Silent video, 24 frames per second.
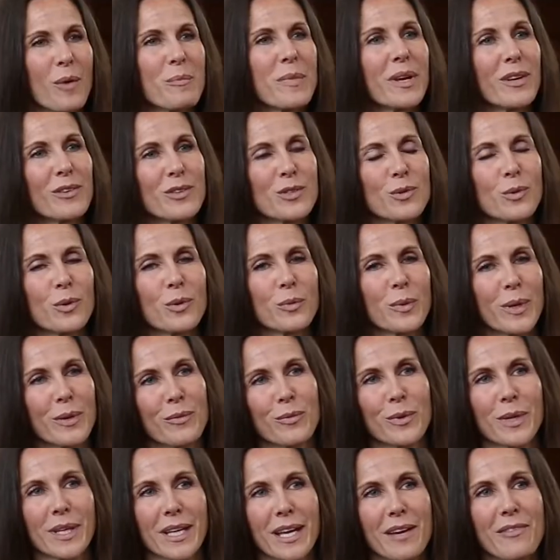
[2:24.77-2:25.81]
Our middle school, we
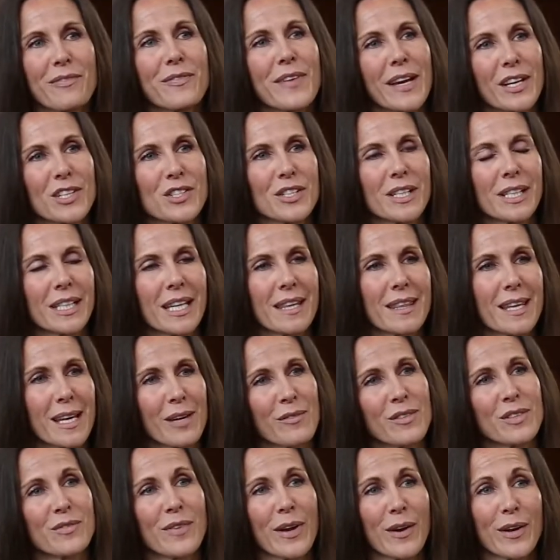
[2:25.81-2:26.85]
really affectionately think
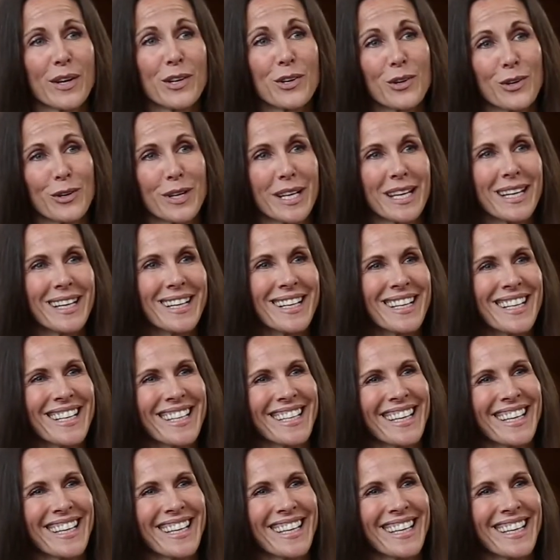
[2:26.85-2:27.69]
it was very nerdy.